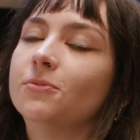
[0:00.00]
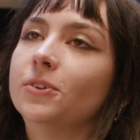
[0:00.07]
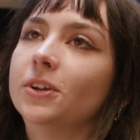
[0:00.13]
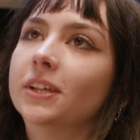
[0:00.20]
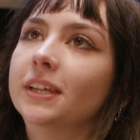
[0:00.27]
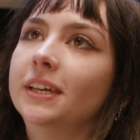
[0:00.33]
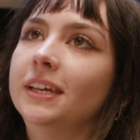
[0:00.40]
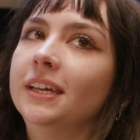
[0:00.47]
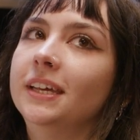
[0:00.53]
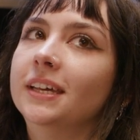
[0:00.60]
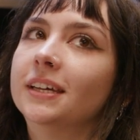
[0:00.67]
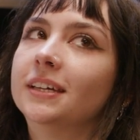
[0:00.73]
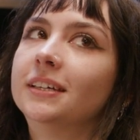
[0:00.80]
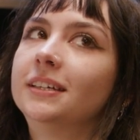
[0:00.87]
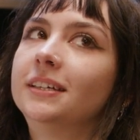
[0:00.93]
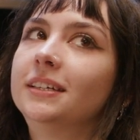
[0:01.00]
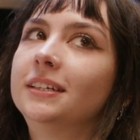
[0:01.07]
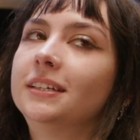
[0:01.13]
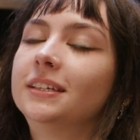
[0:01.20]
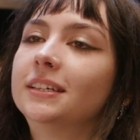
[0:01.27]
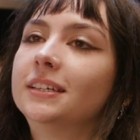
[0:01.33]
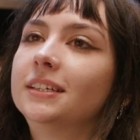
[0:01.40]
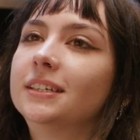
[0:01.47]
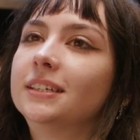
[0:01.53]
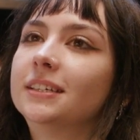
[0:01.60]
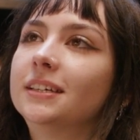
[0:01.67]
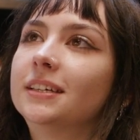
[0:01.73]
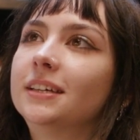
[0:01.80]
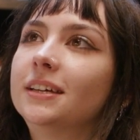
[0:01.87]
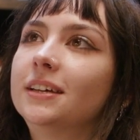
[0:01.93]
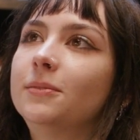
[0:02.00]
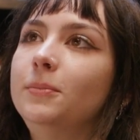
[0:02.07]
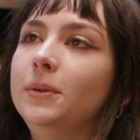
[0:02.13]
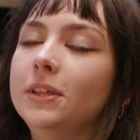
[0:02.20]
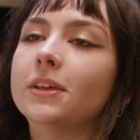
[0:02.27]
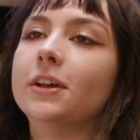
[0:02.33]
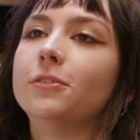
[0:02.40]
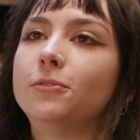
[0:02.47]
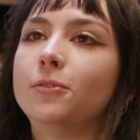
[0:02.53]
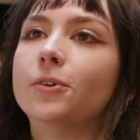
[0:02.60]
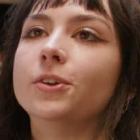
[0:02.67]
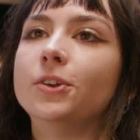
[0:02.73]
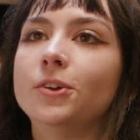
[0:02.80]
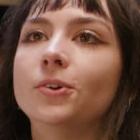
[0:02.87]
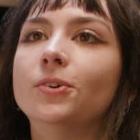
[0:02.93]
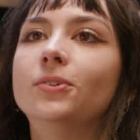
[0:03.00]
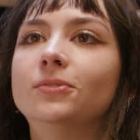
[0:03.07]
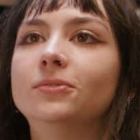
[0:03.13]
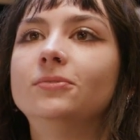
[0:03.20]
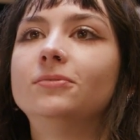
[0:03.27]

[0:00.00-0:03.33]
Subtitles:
really be there for you.